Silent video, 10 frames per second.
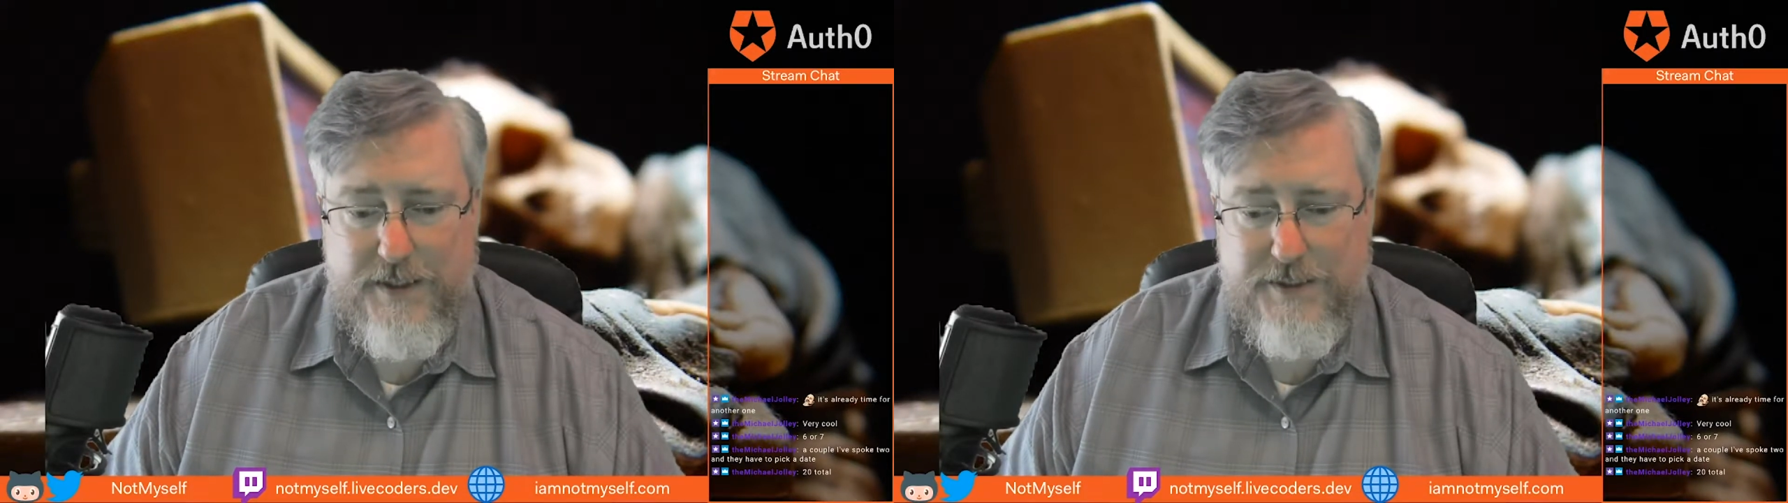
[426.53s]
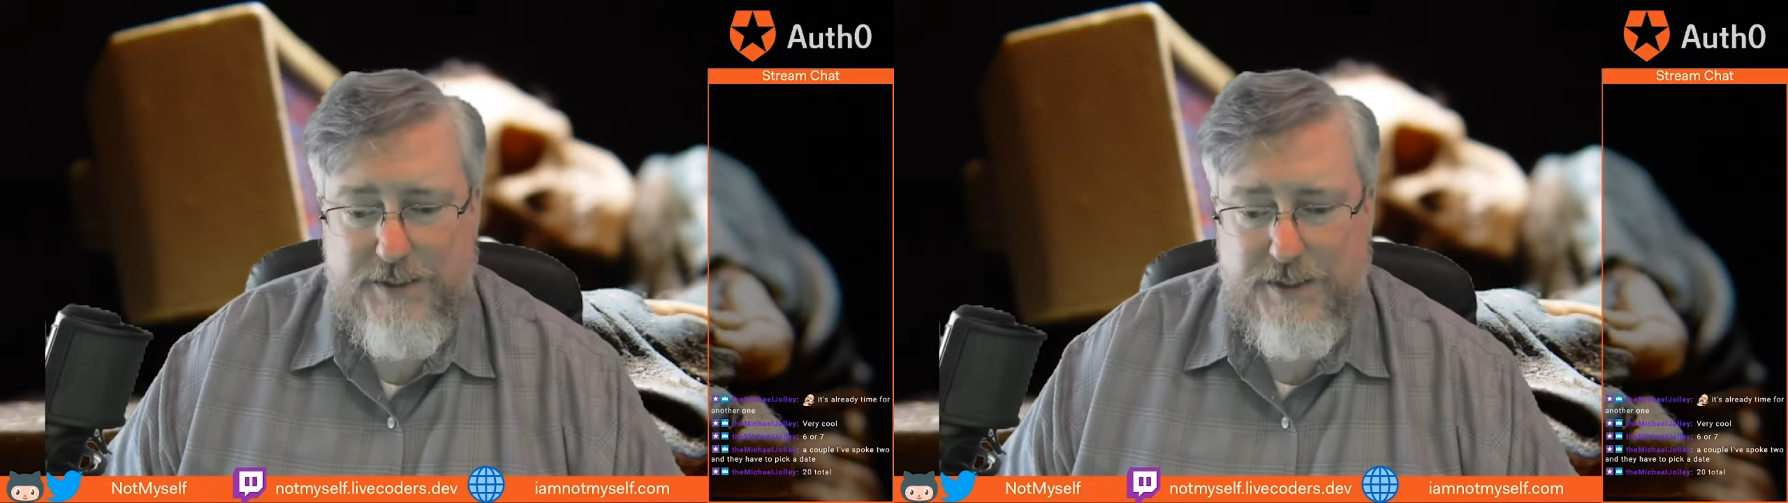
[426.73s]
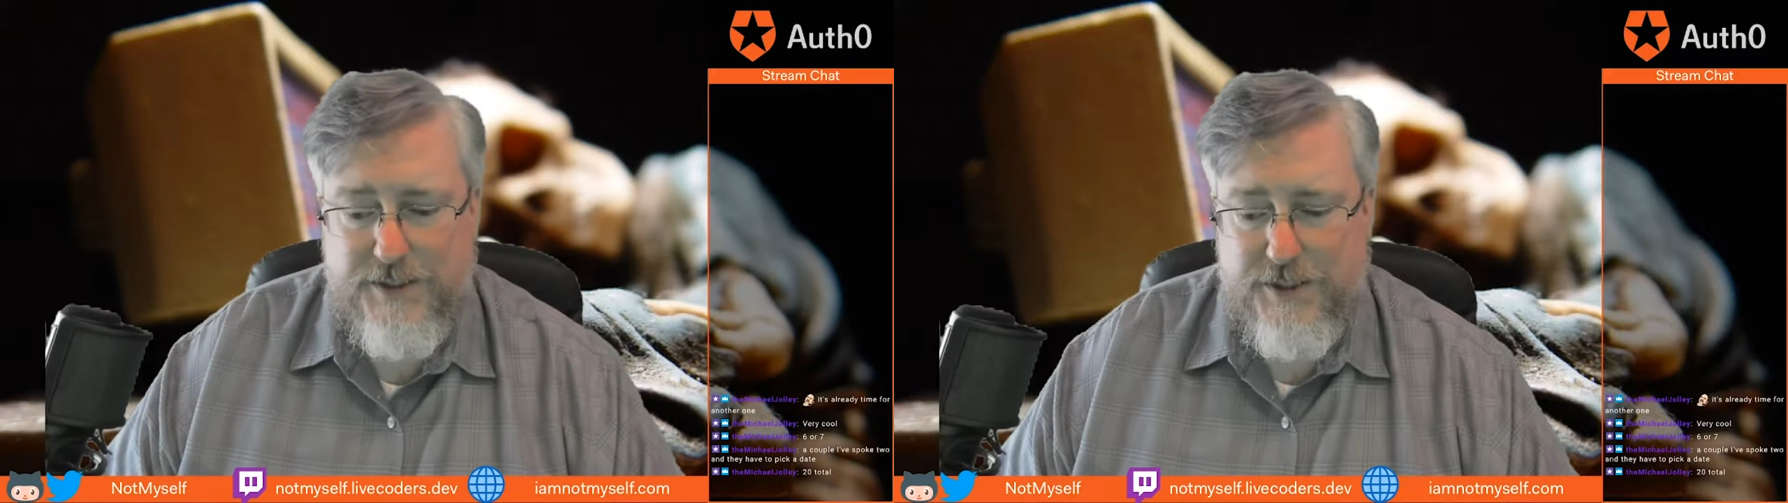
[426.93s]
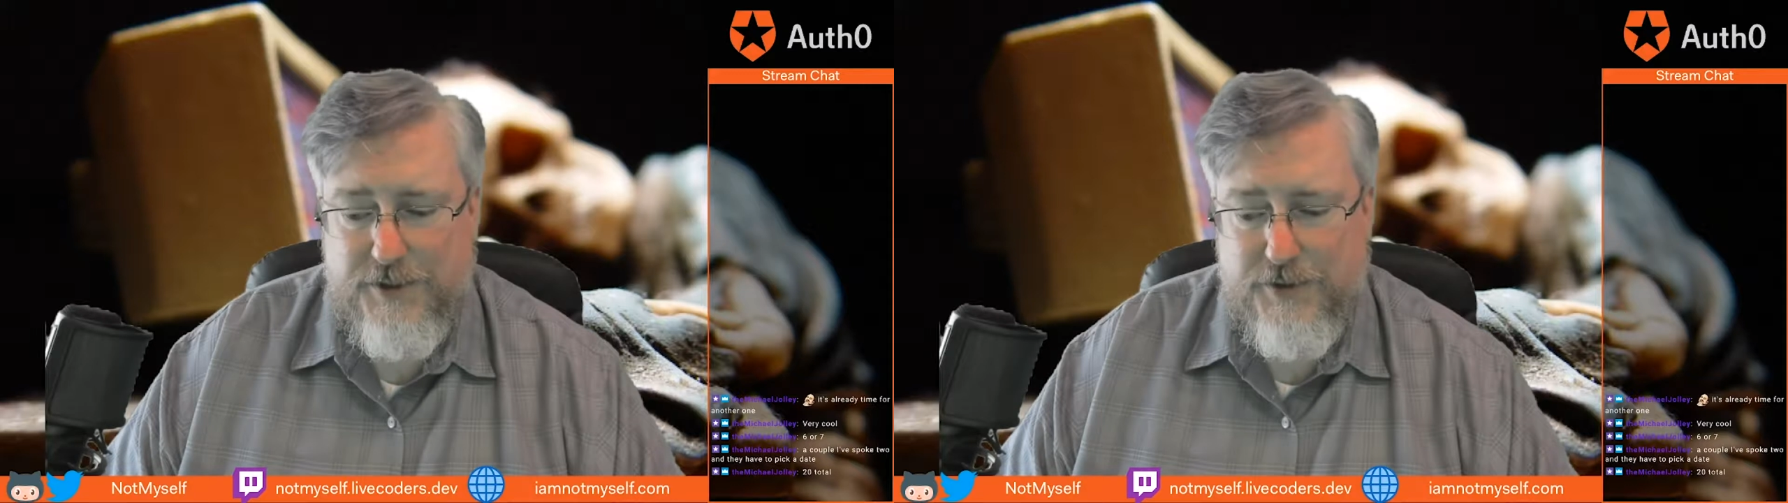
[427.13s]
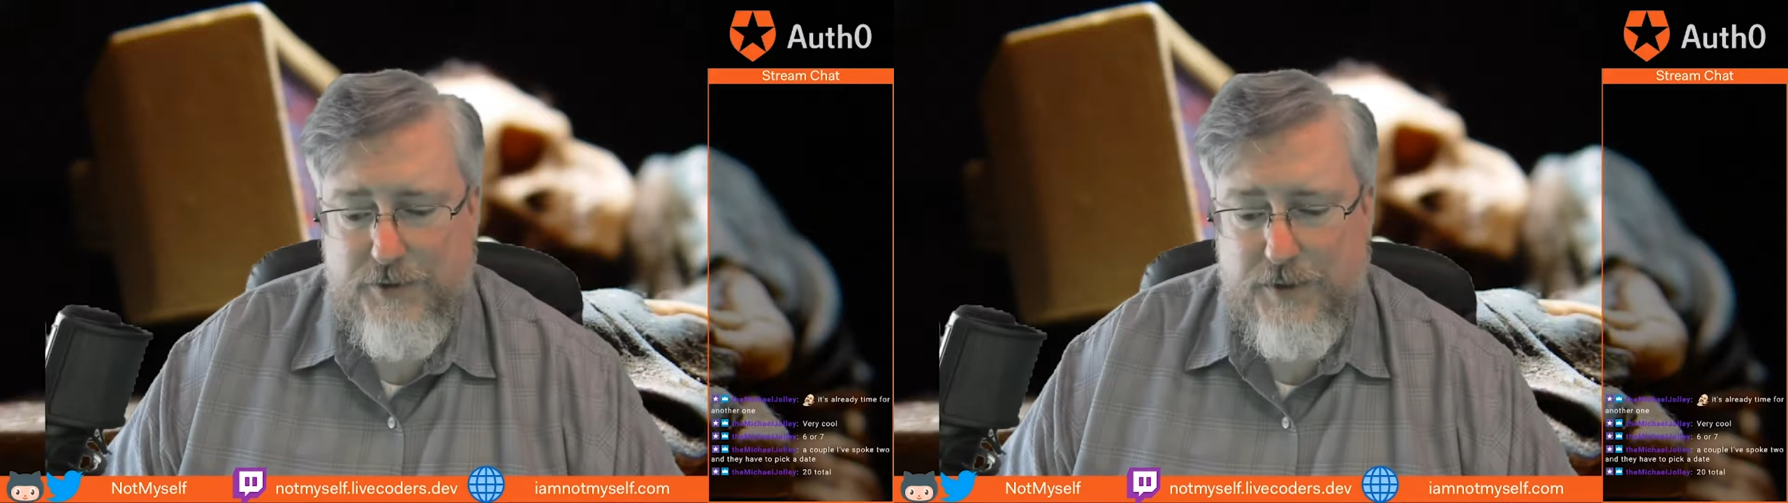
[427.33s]
is to
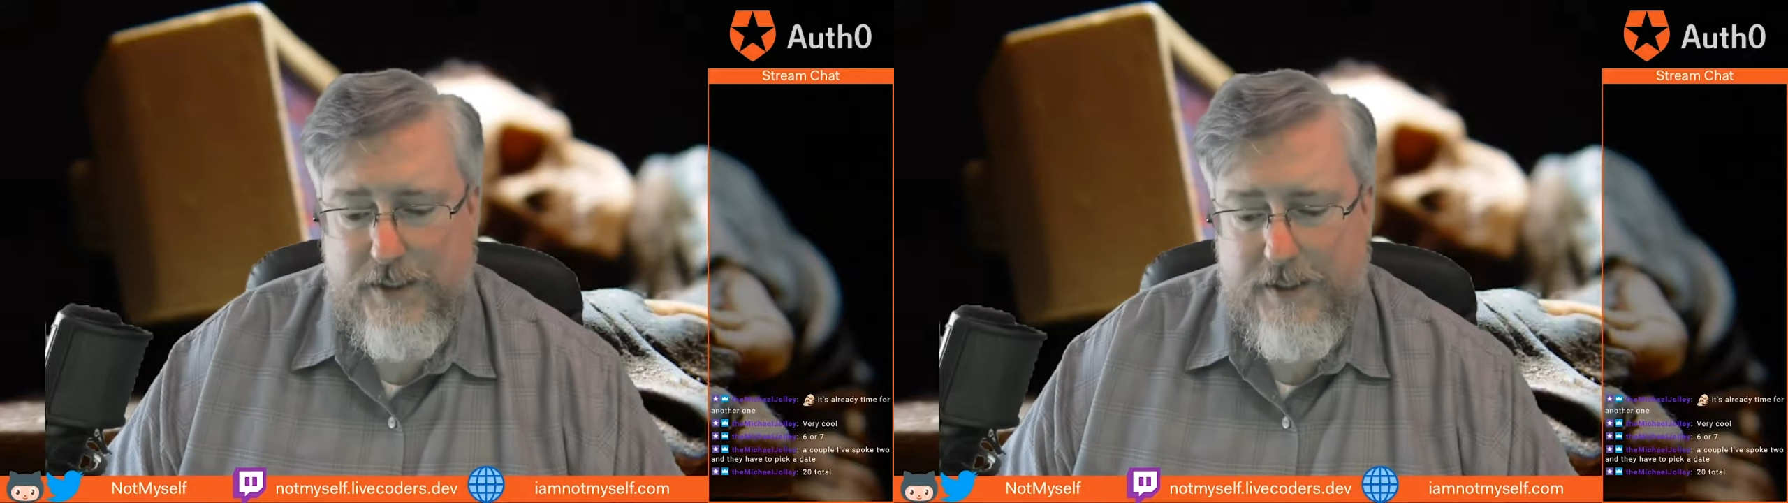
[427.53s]
do